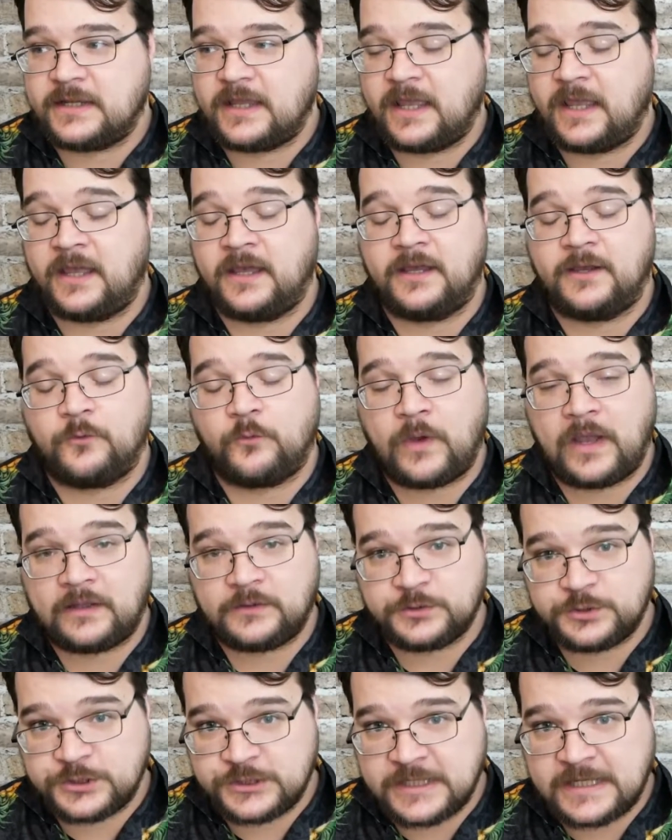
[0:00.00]

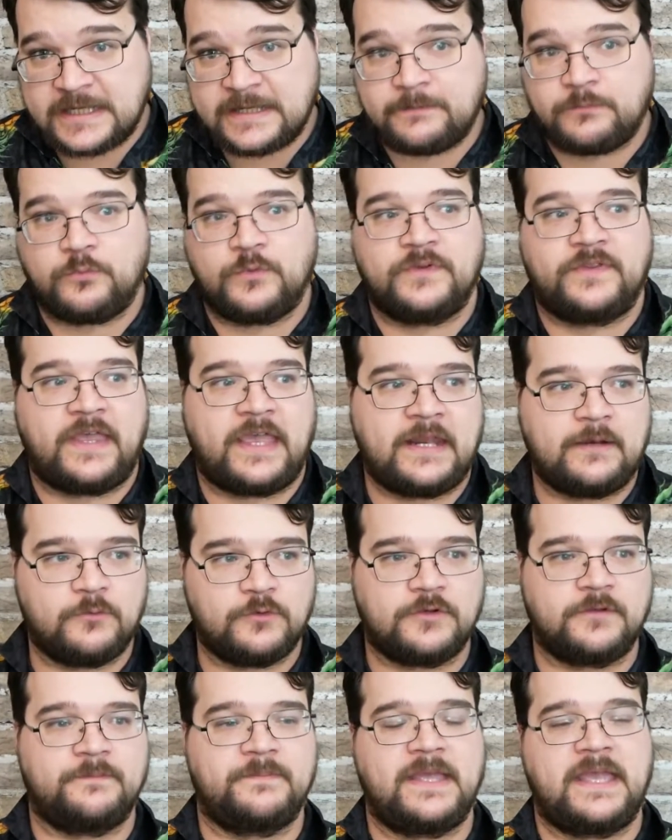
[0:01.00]
wild shape, with
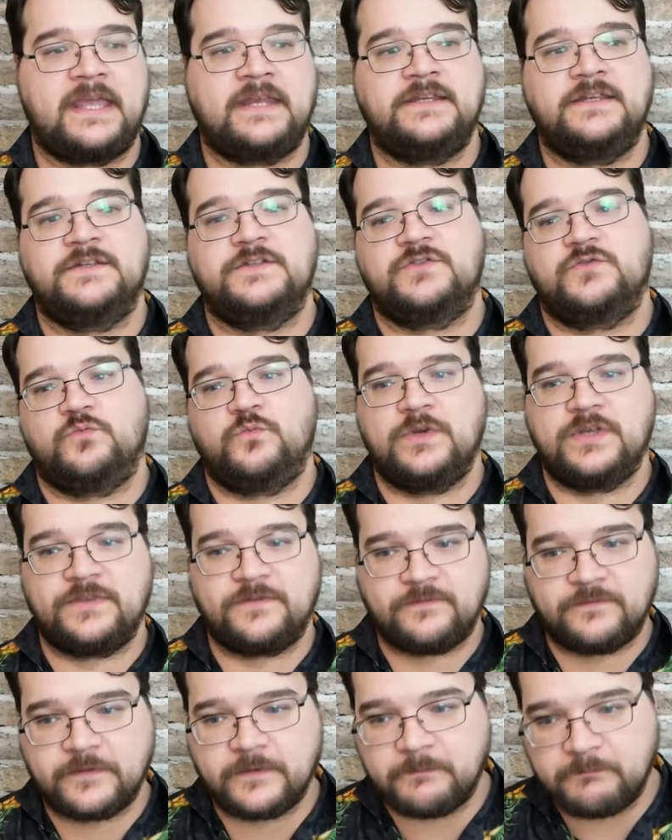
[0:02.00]
animal companions,
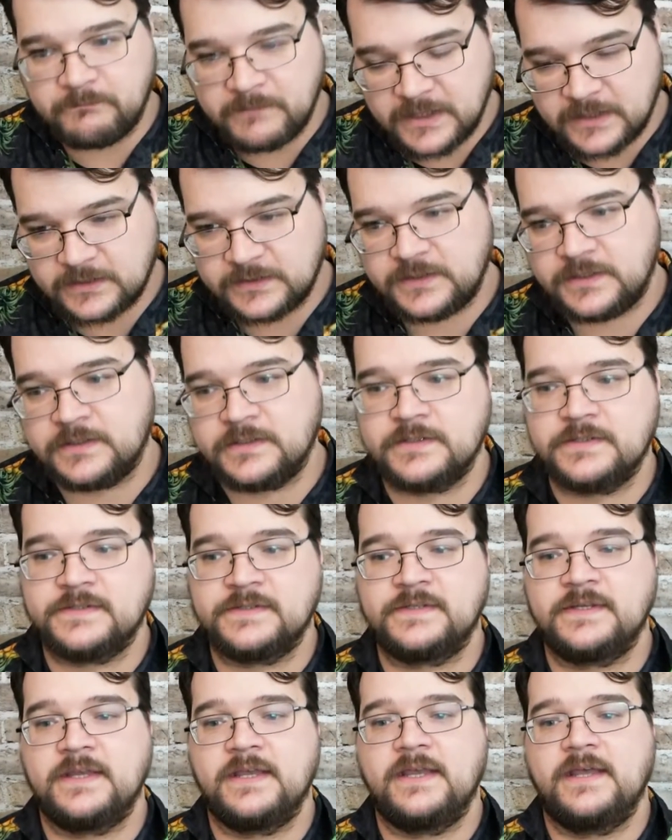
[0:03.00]
with
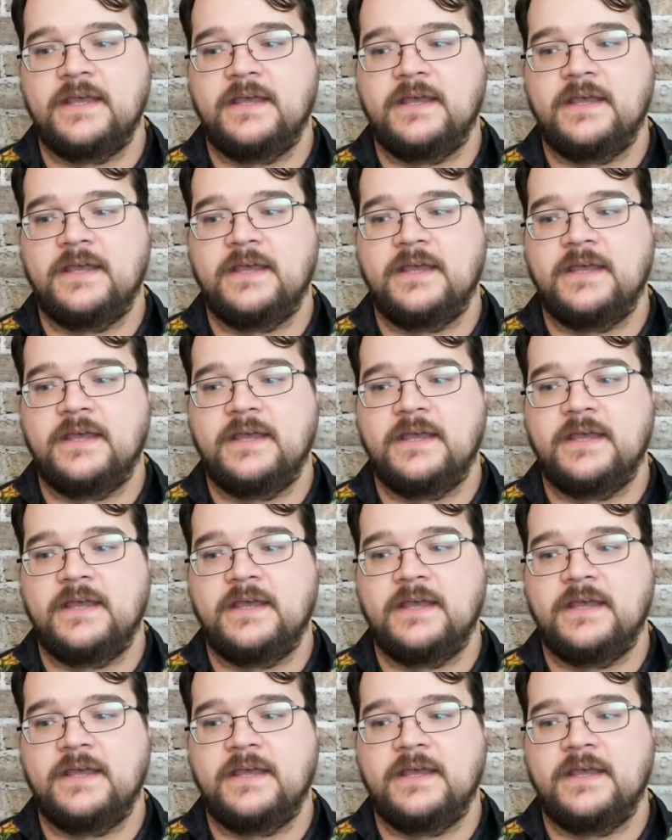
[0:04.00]
familiars,